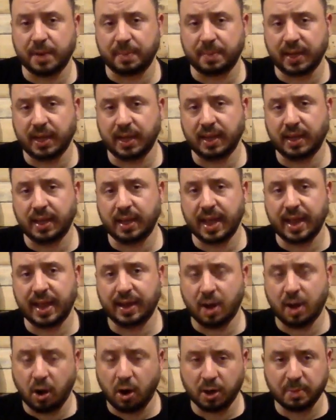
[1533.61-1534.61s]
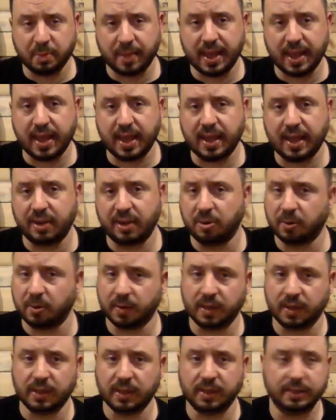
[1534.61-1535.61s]
to be an Ardbeg
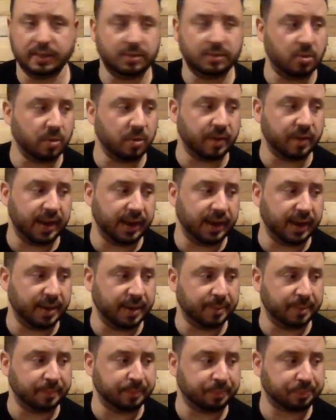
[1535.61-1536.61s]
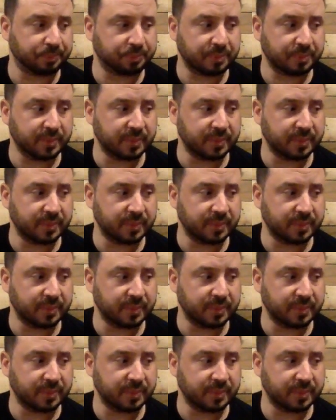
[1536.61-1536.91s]
or a or a um,